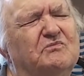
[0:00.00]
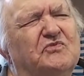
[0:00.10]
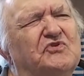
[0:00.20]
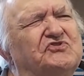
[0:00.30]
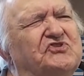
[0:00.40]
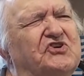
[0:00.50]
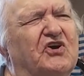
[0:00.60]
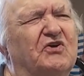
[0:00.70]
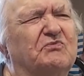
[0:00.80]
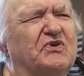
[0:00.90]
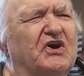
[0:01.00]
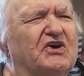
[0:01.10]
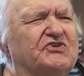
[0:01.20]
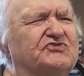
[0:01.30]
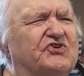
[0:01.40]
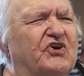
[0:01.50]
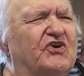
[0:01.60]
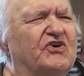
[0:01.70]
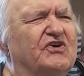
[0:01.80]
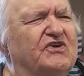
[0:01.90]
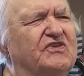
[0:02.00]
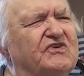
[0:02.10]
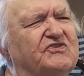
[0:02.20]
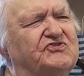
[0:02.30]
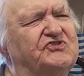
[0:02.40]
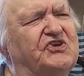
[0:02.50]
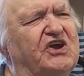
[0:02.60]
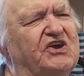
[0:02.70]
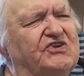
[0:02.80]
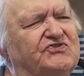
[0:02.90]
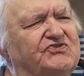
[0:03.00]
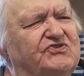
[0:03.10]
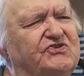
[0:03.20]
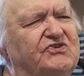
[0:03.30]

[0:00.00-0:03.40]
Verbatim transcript: most of the army I saw in the states